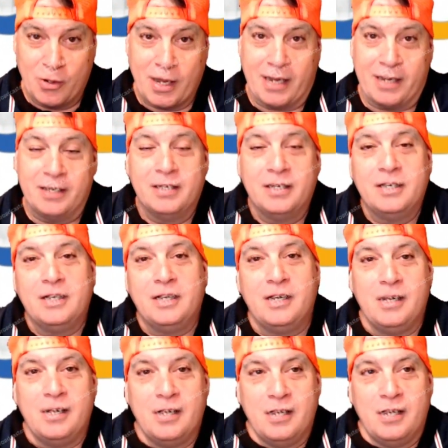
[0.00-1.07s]
UK.
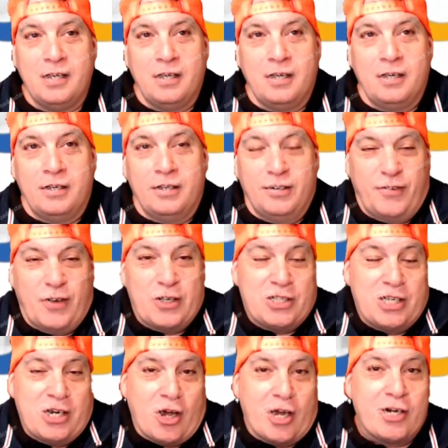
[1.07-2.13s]

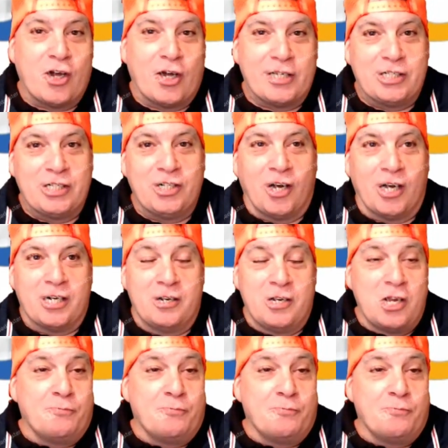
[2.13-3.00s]
$39.99.